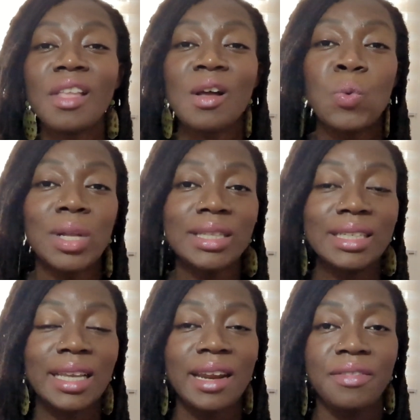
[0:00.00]
One thing
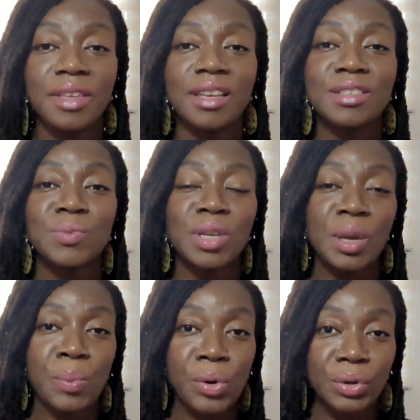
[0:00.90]
that I think is really
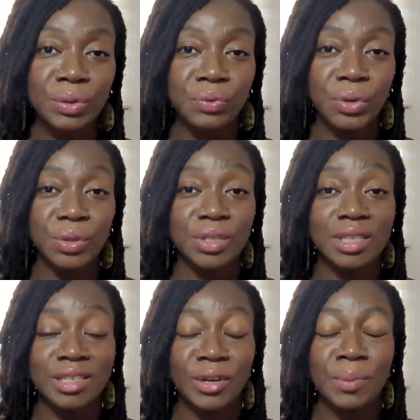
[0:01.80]
important for you to
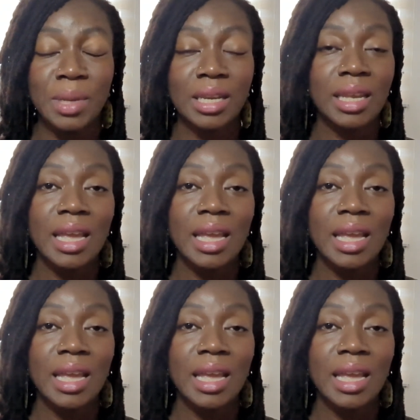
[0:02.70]
determine